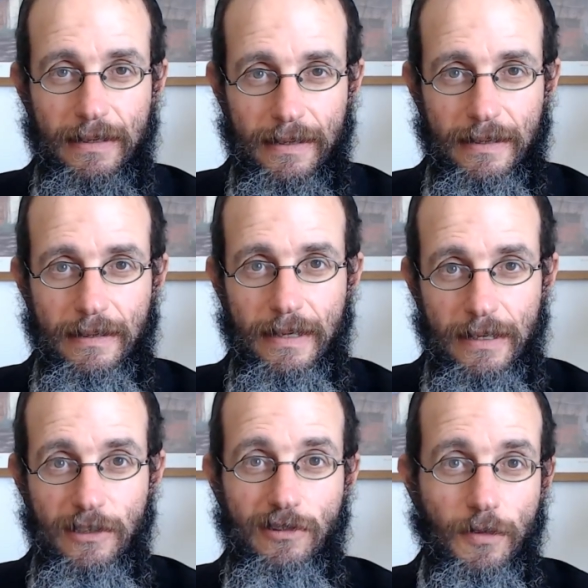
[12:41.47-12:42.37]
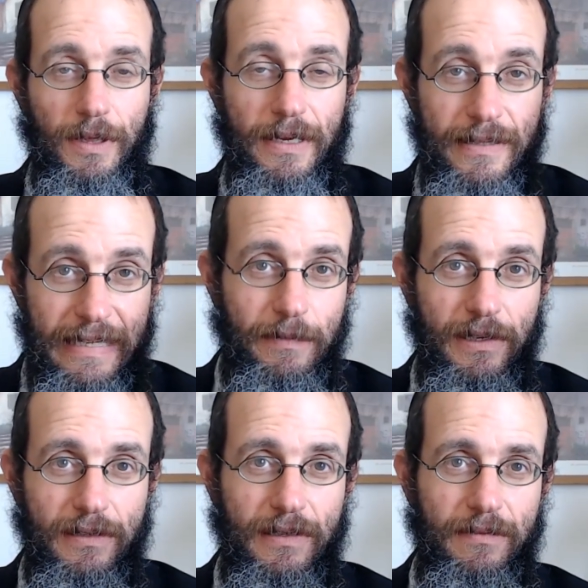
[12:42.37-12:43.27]
they used to think in
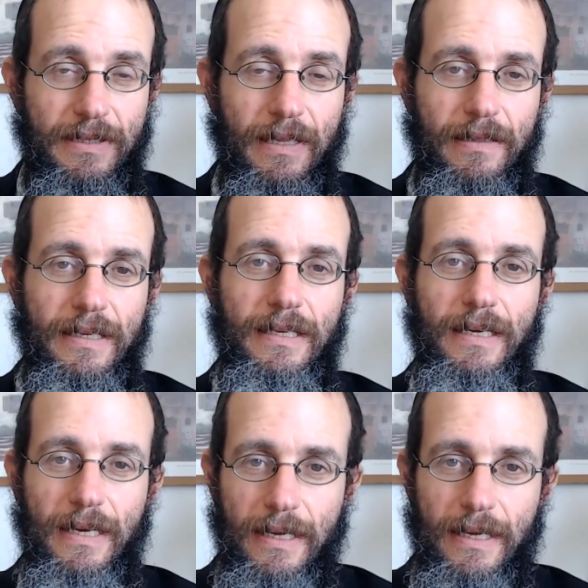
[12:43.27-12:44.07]
similar terms, that the